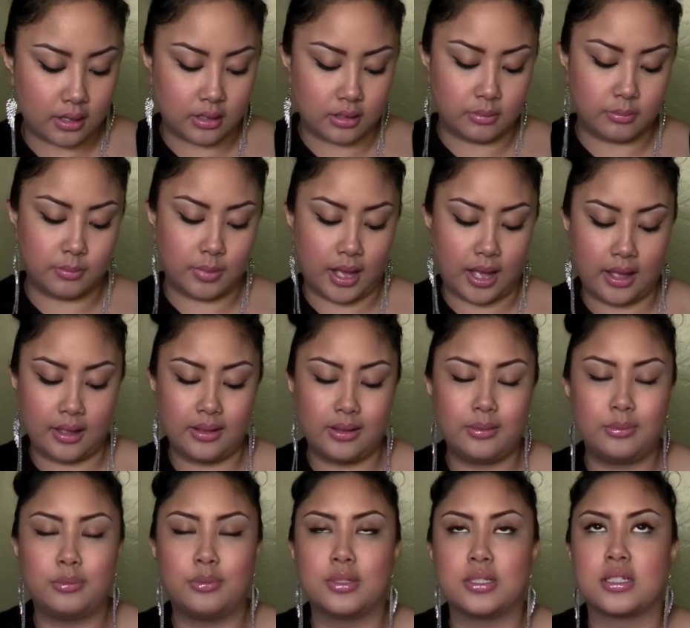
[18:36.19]

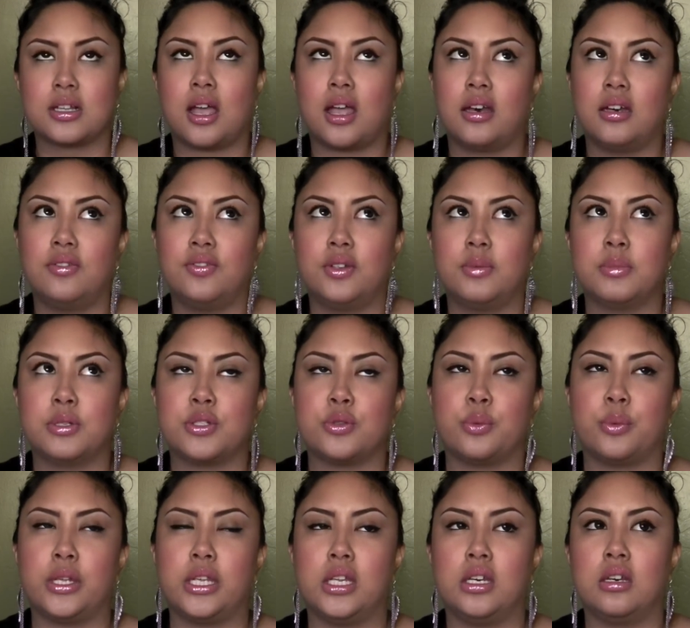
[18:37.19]
I was kind of in
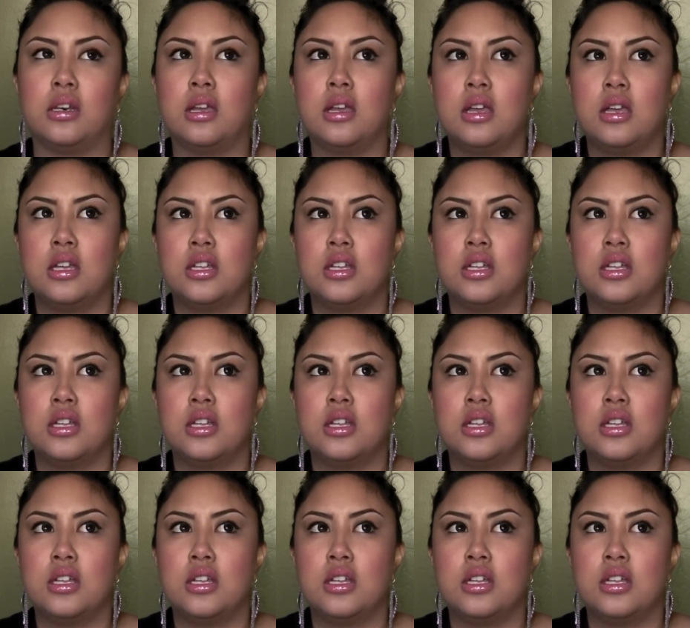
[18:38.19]
between